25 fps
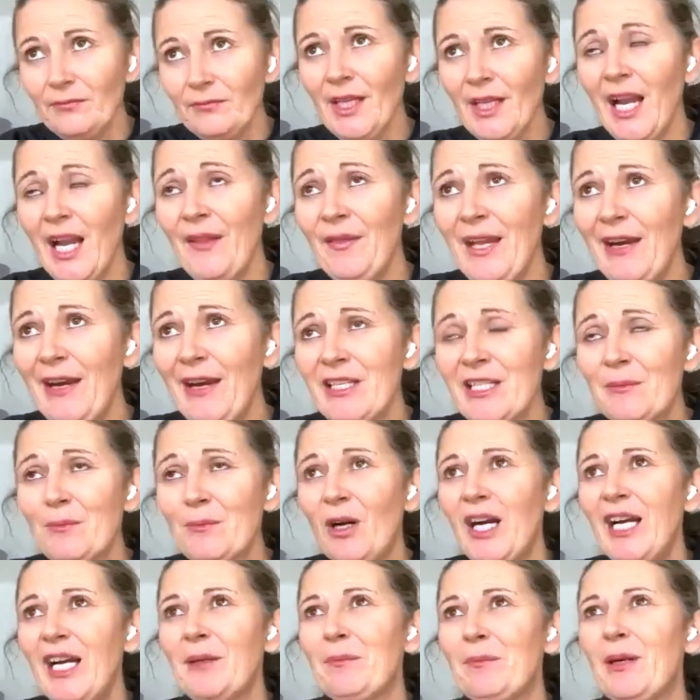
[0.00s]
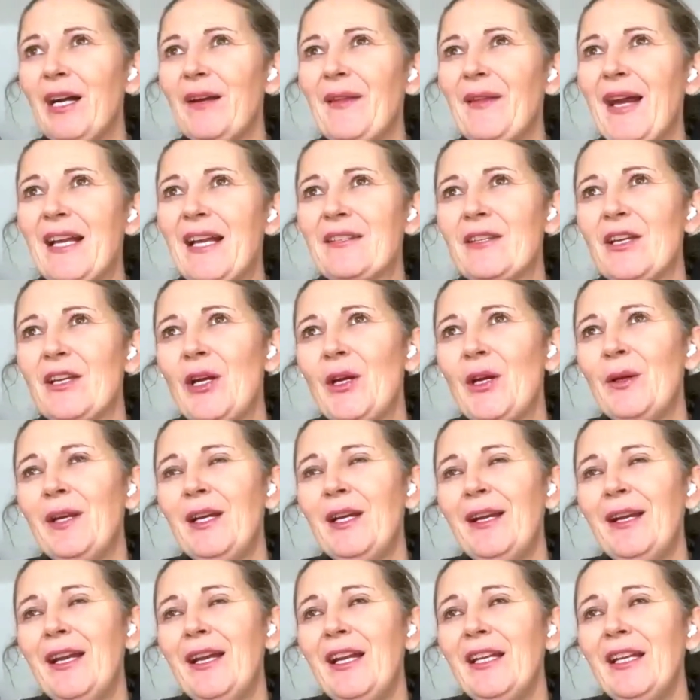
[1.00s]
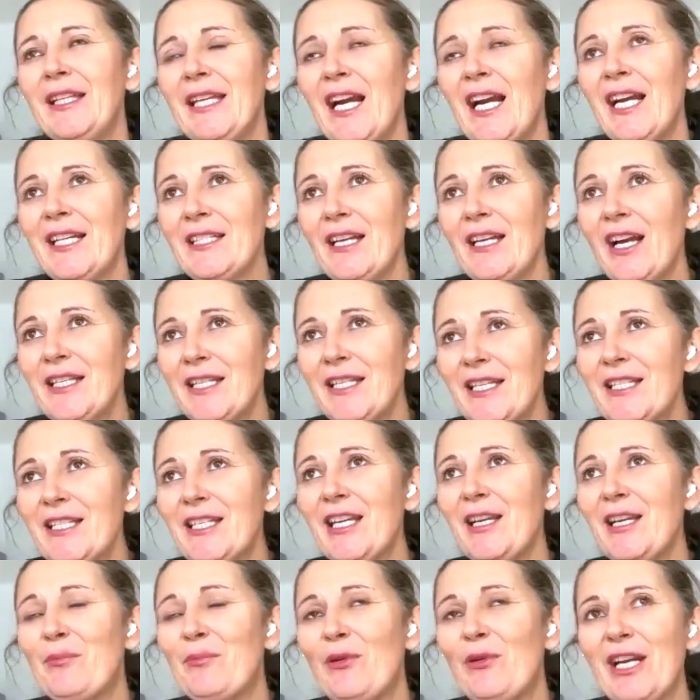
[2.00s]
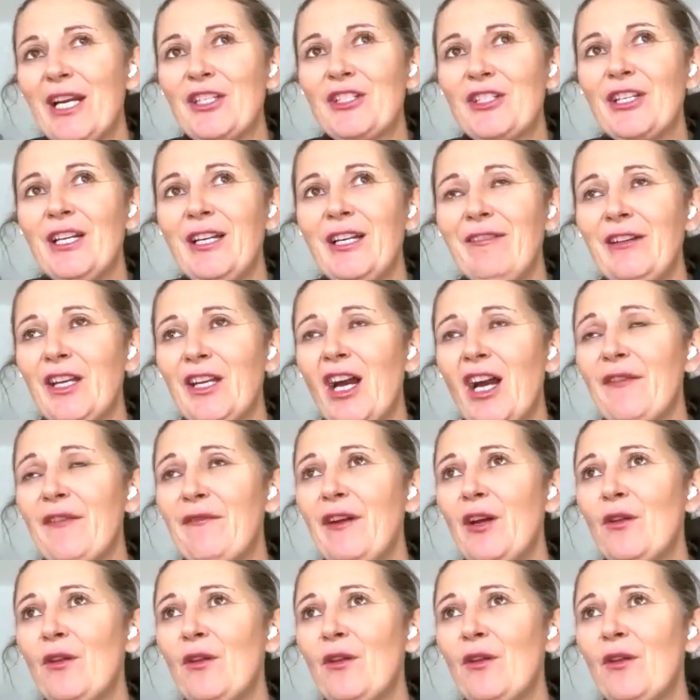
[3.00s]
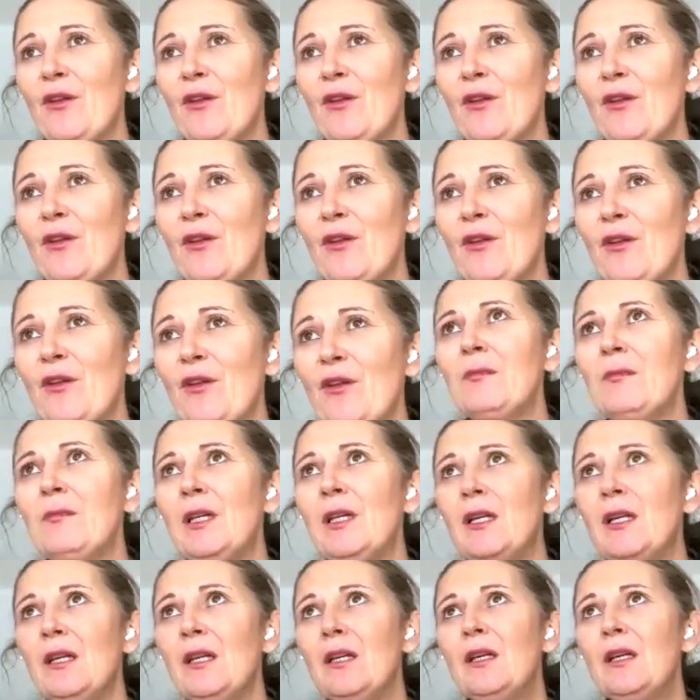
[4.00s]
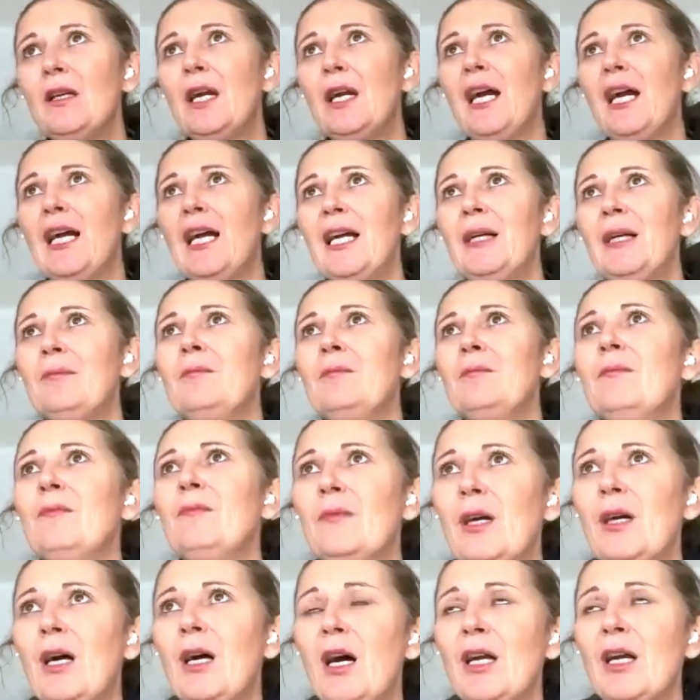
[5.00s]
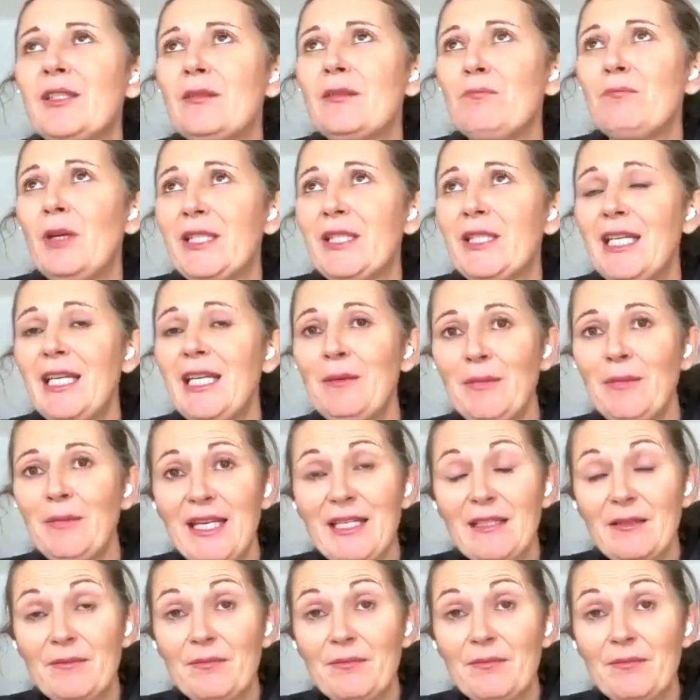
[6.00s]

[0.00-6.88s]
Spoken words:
and they're inspired by that. So yeah, I did see a pressure, and I felt the team, my teammates